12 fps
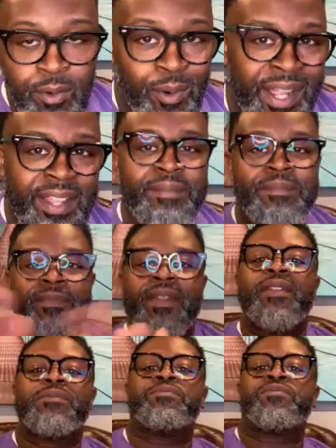right.
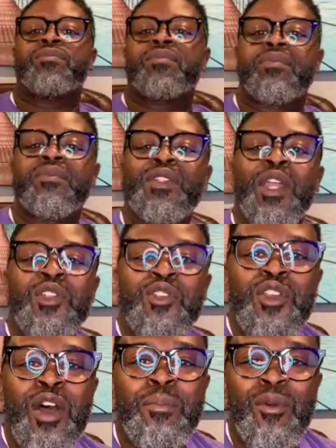
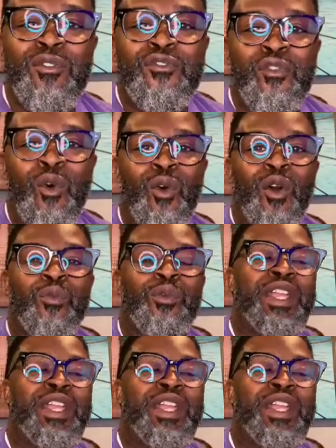Number 4, we're